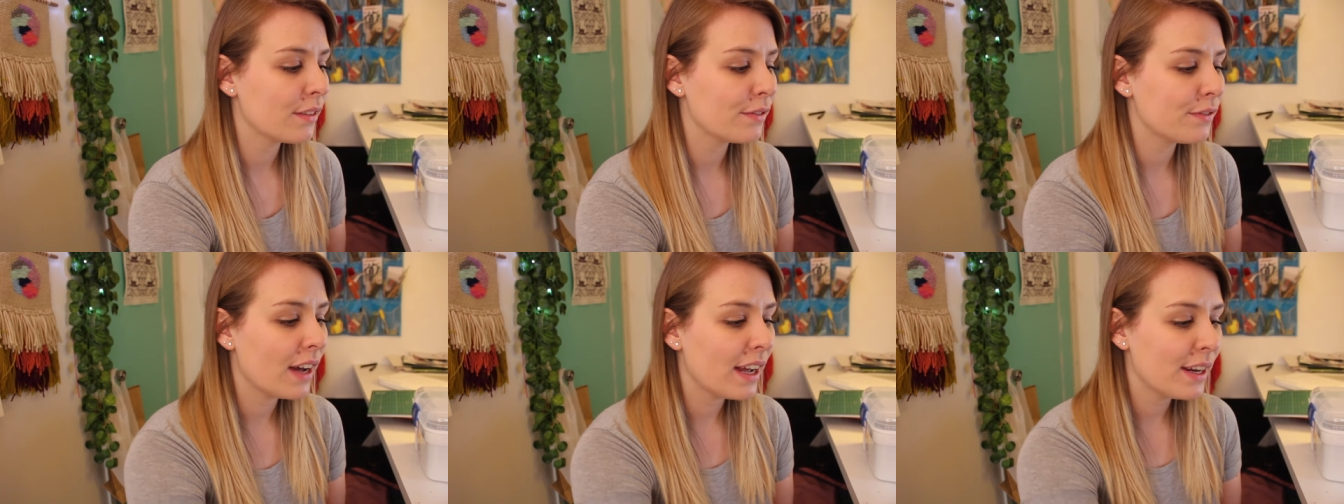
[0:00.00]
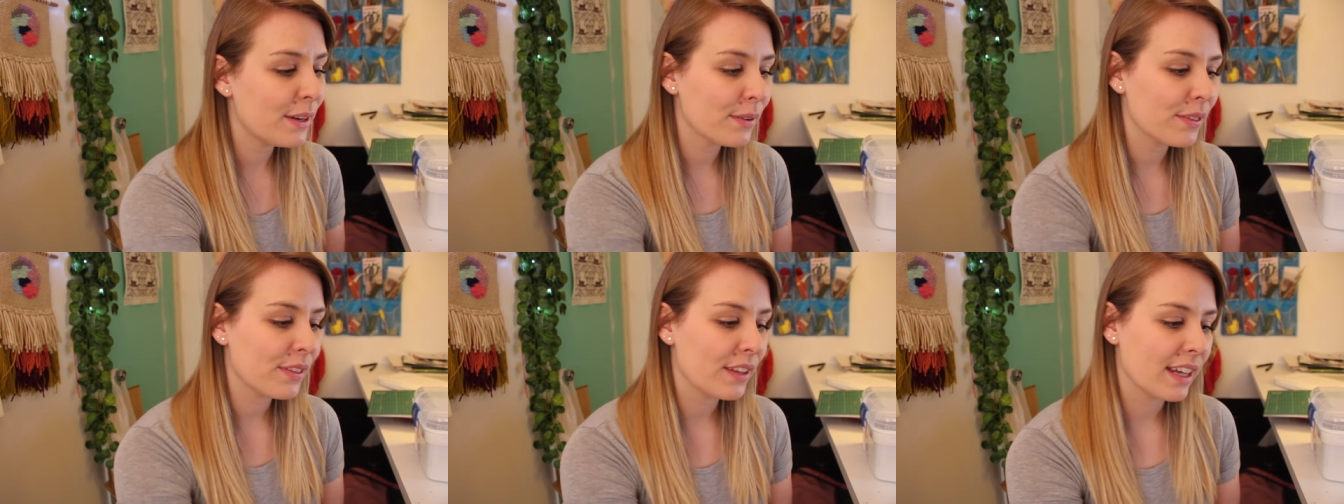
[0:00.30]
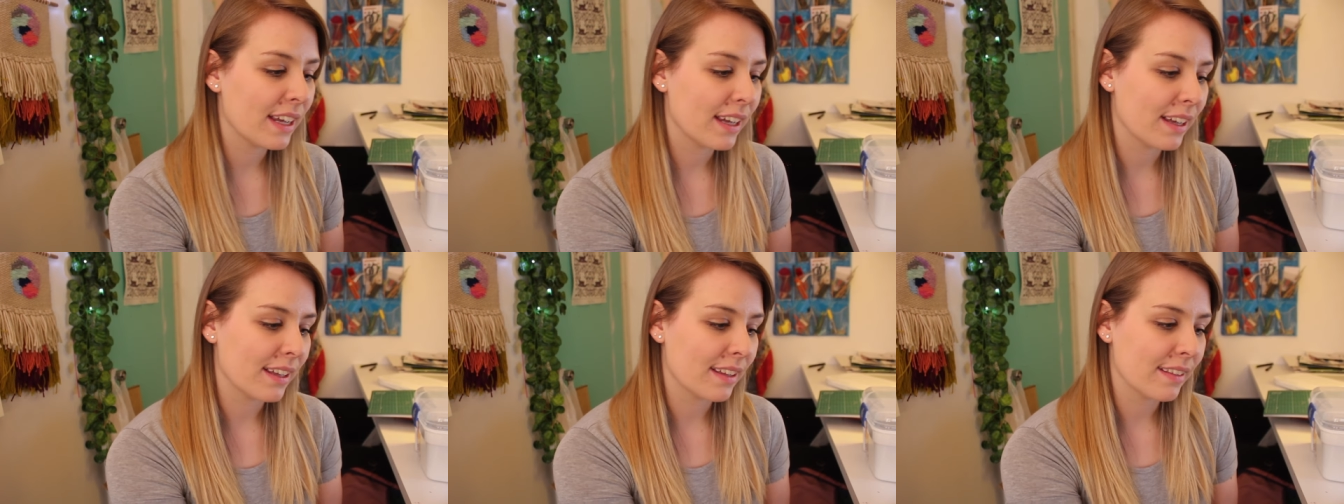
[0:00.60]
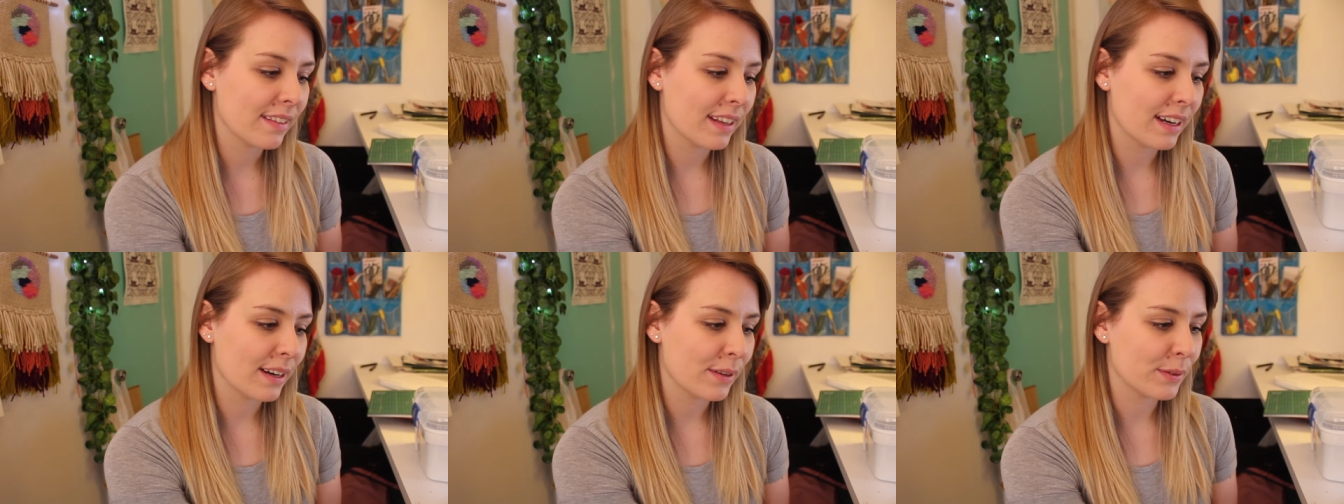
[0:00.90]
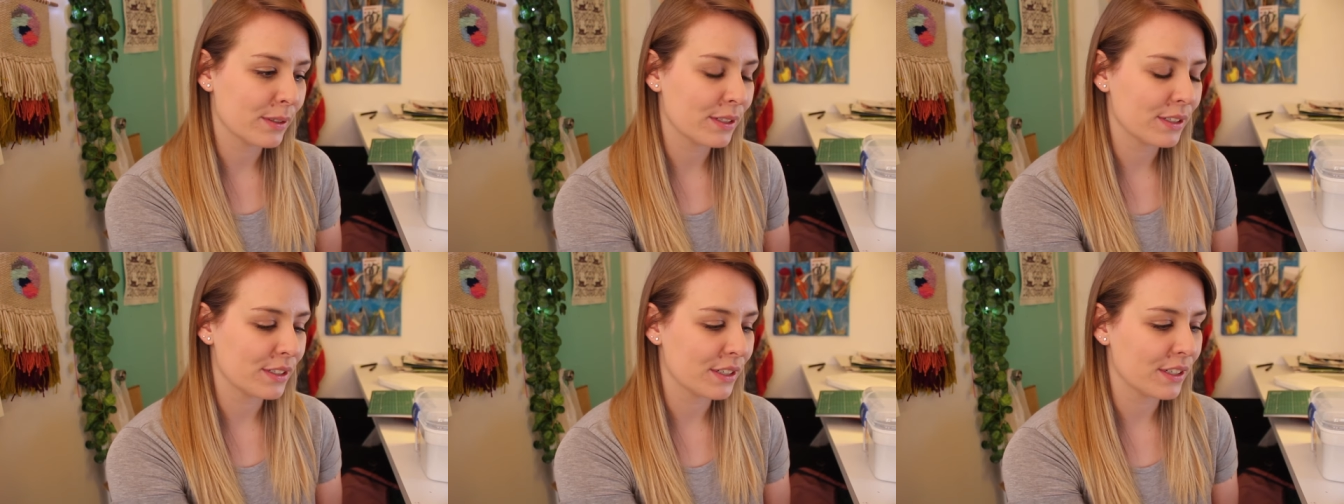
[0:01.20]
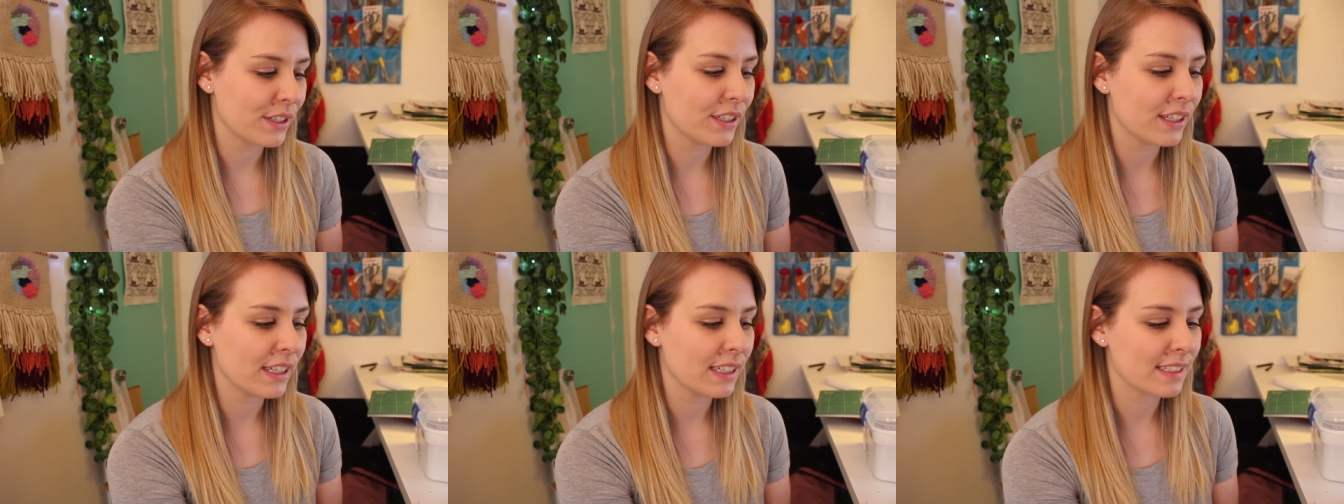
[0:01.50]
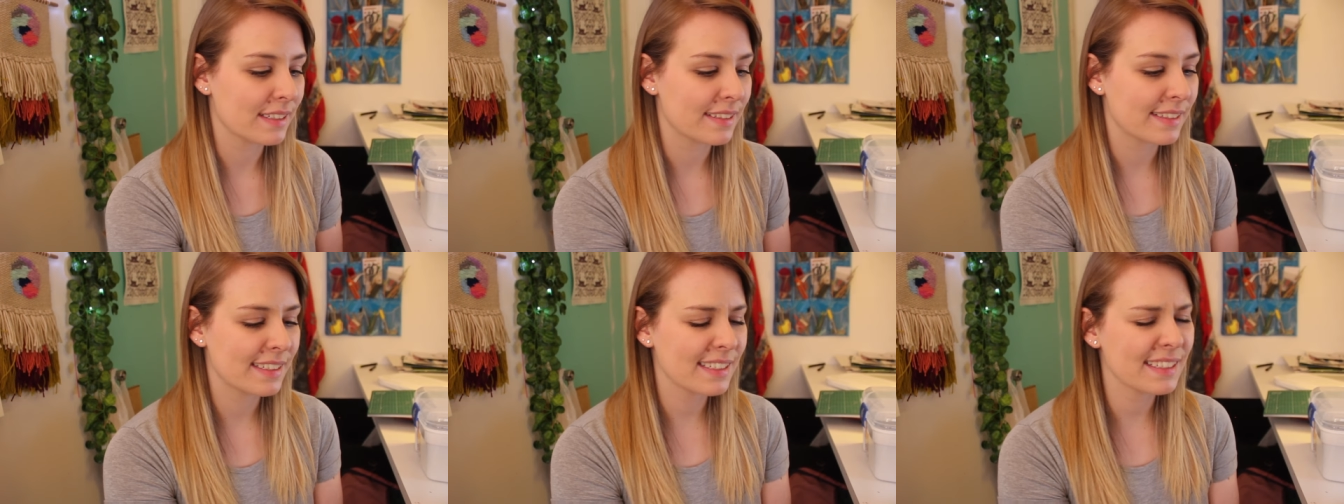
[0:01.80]
Final thing that I want to show
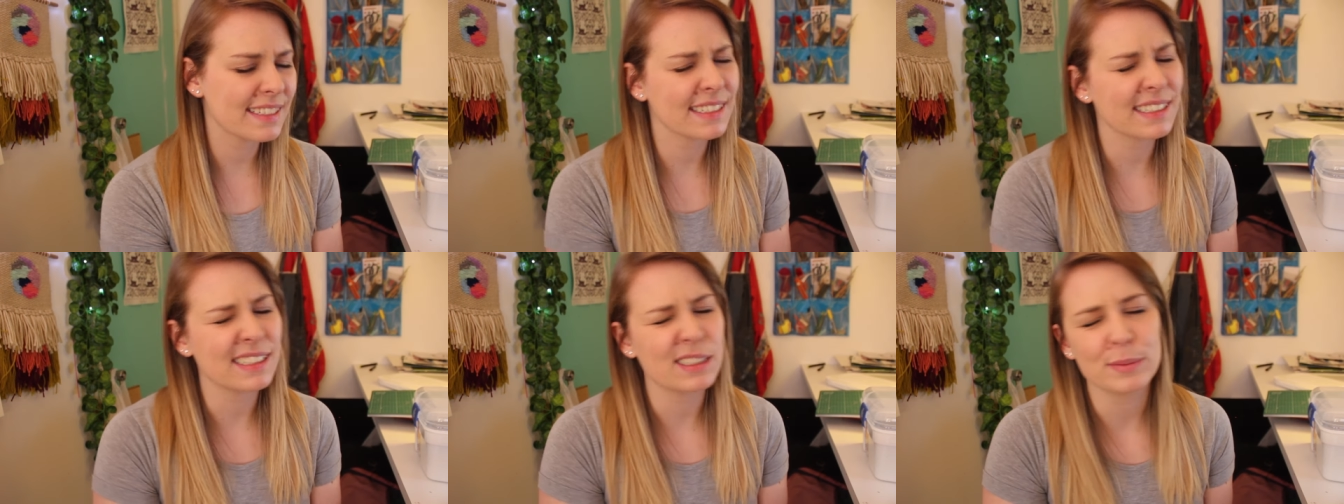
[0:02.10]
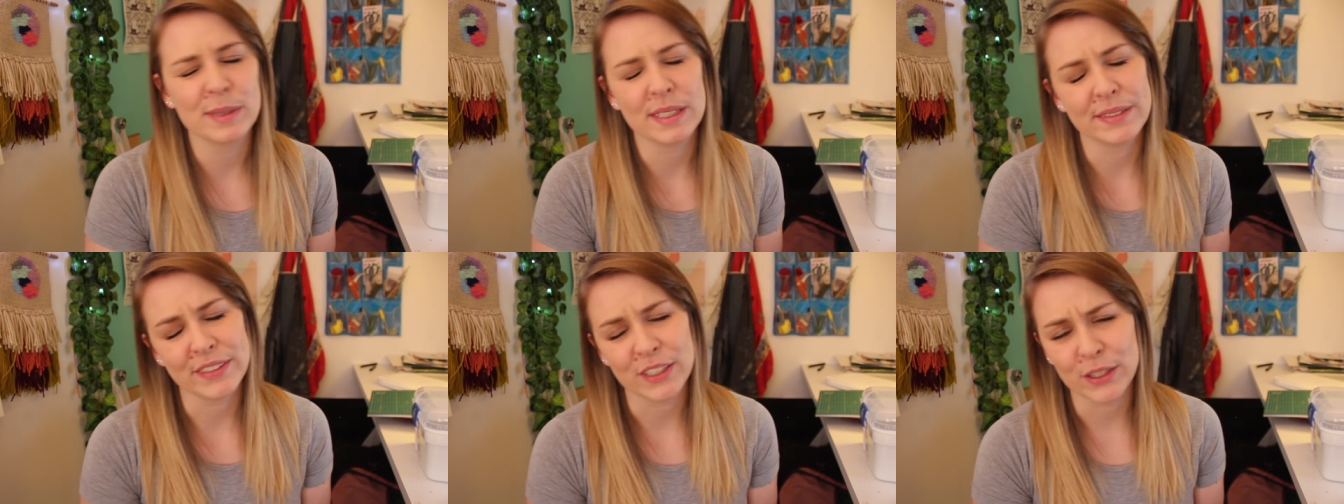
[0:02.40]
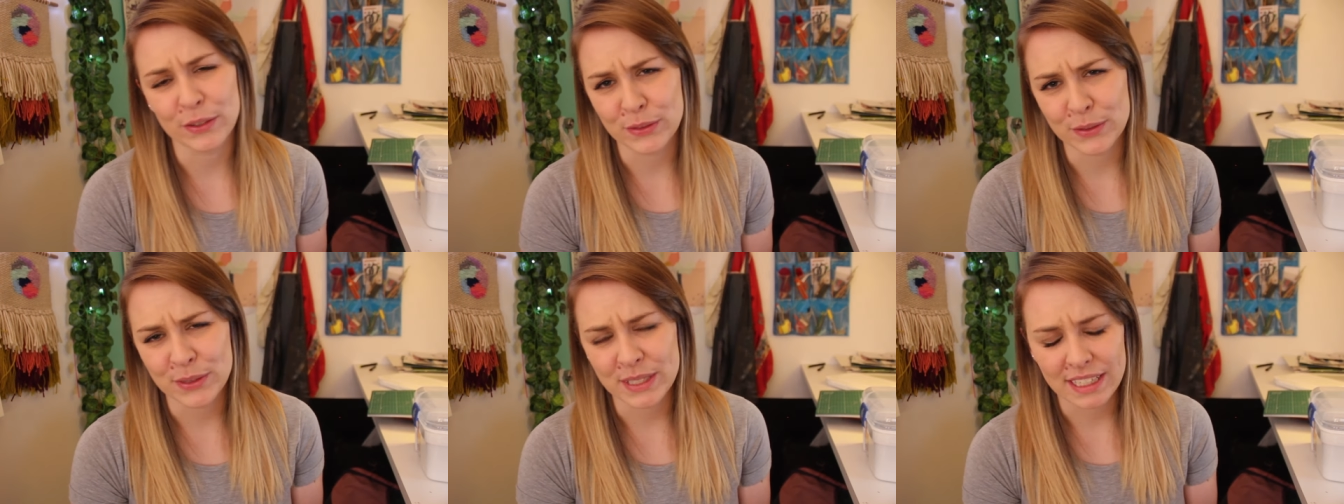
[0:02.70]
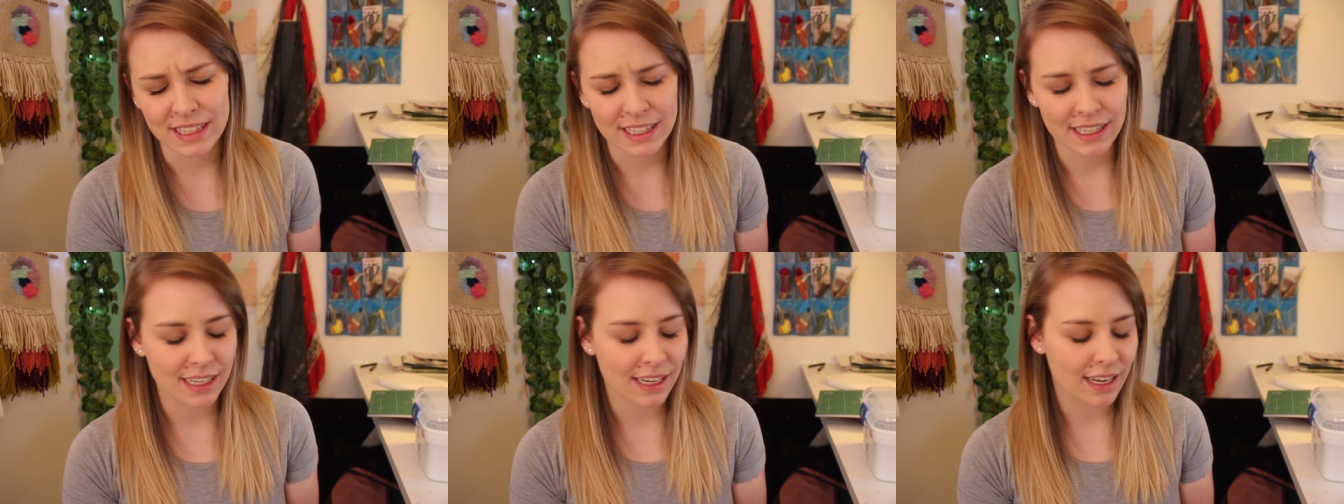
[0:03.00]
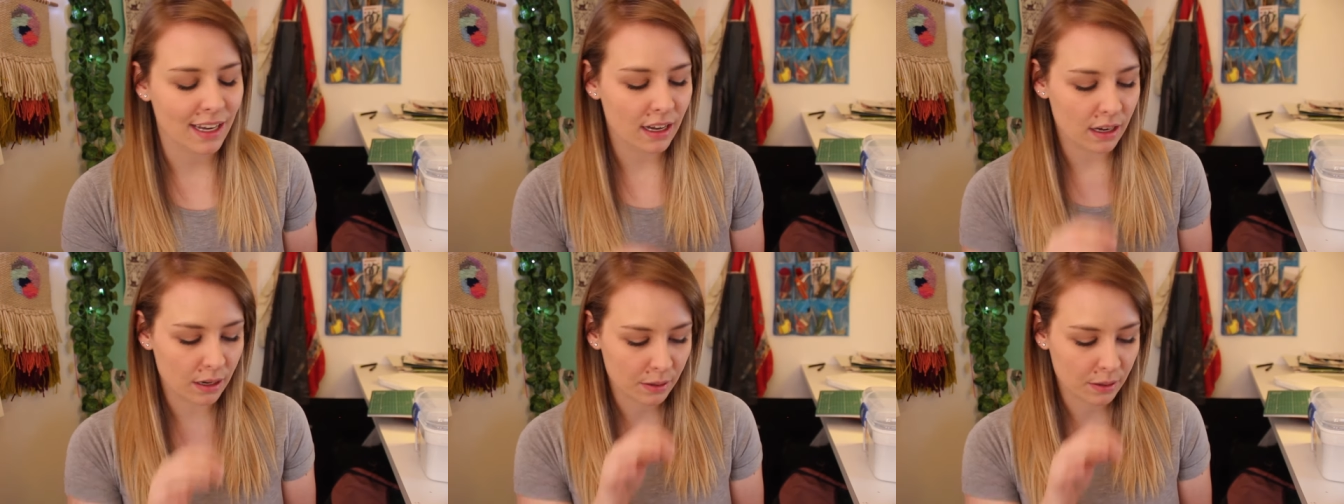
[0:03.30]
is just a little bit of a novelty thing.